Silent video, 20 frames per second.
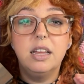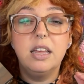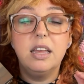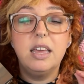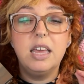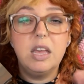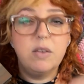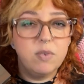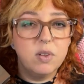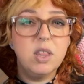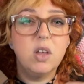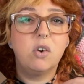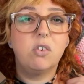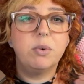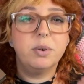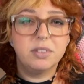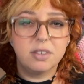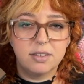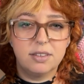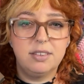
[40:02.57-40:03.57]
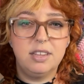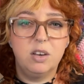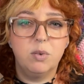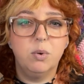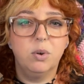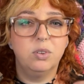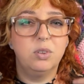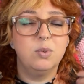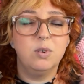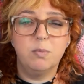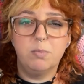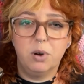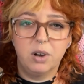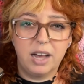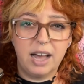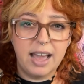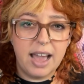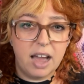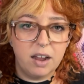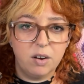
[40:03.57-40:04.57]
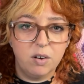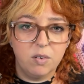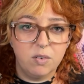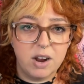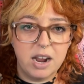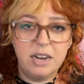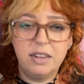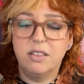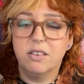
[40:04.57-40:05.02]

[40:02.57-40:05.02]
even though it was a sequel to a book I hadn't read.